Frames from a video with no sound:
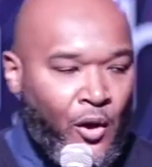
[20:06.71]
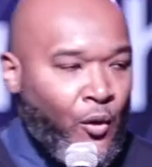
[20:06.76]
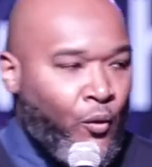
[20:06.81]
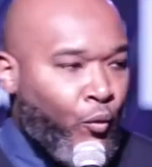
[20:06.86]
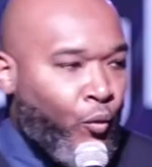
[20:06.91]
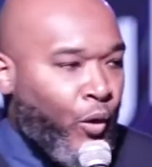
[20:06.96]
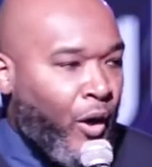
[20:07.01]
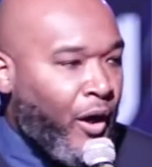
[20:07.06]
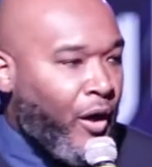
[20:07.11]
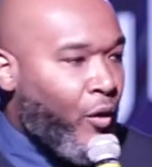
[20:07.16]

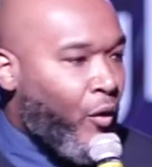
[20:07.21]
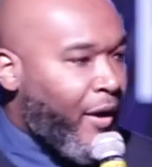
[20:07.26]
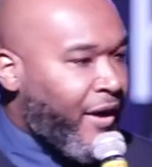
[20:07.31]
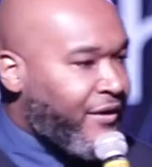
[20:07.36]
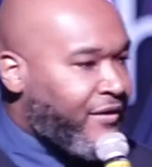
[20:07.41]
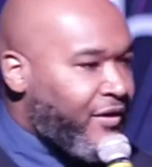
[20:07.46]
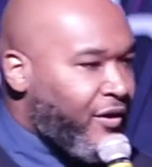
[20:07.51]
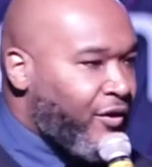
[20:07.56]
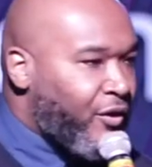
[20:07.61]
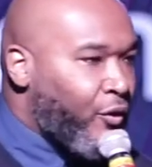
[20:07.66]
We're going
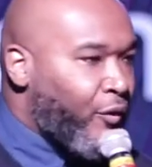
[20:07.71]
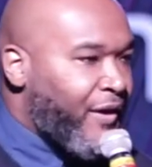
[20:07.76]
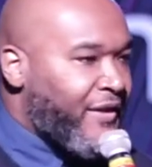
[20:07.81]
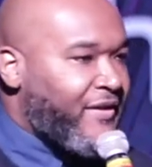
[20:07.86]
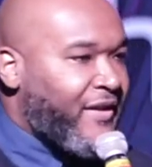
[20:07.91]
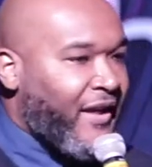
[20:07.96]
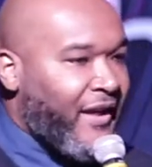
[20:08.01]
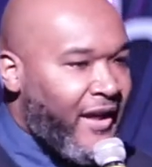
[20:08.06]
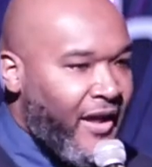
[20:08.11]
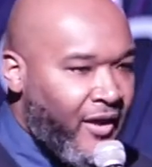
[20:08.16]
to do it
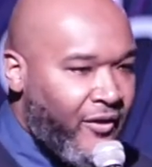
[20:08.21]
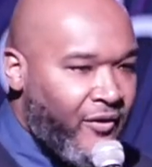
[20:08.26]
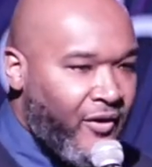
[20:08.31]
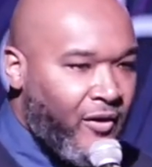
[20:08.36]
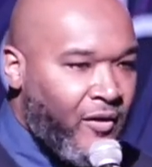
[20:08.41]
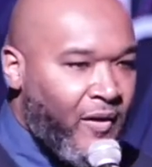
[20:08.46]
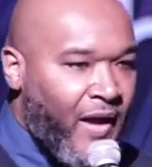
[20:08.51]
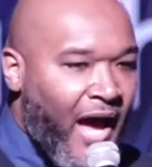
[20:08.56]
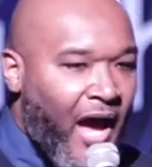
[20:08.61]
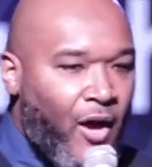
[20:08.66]

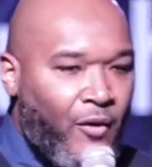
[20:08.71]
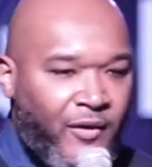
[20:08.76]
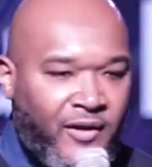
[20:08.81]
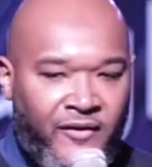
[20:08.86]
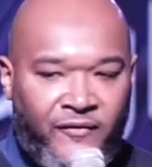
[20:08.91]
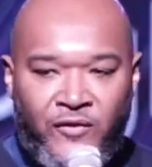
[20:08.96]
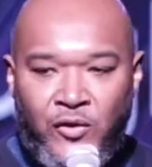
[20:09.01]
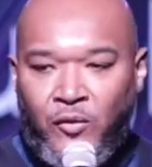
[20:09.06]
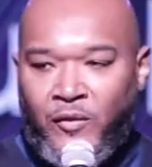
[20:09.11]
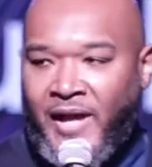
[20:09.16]
together. I'll
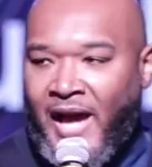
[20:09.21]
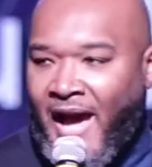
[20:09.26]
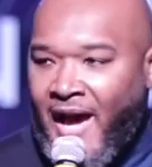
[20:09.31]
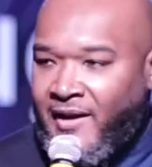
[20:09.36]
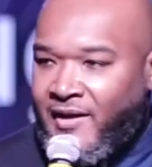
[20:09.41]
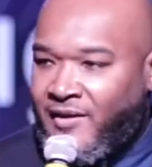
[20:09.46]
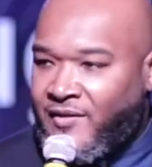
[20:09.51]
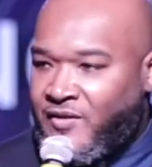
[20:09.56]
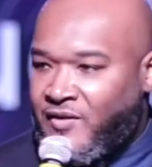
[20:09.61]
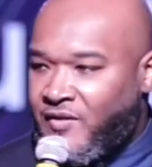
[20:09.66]
give you
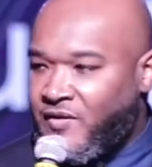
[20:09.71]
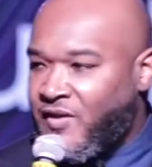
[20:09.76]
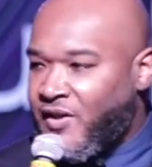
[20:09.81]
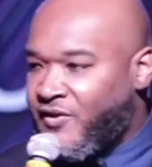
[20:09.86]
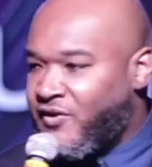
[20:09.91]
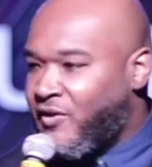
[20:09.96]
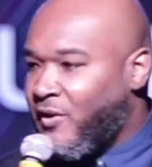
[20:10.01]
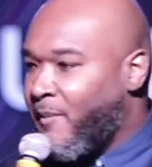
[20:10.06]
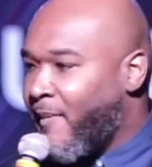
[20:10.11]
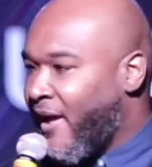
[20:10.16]
guidance
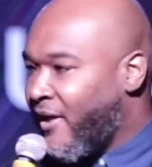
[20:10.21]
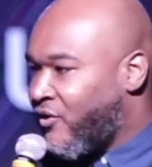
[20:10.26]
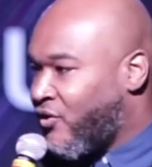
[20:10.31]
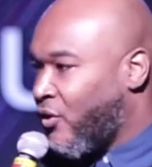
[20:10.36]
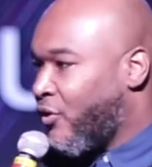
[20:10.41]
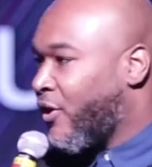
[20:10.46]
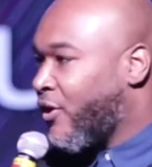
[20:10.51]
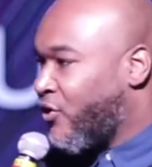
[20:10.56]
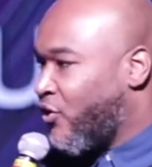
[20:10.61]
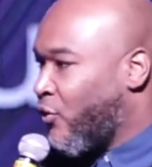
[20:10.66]
just to make
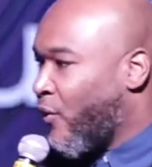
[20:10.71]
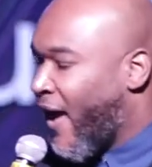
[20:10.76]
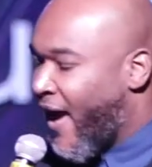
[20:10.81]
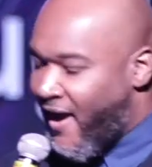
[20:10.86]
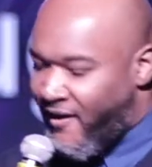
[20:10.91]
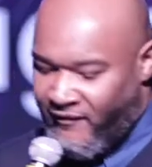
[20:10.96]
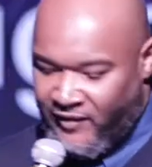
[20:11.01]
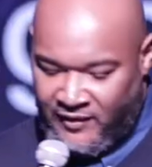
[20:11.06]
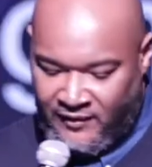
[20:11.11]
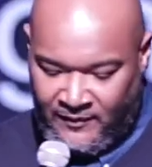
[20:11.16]
sure that you
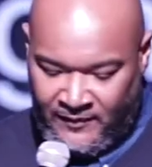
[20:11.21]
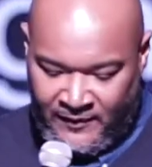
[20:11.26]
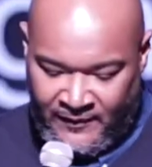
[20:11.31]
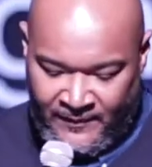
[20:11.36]
have it.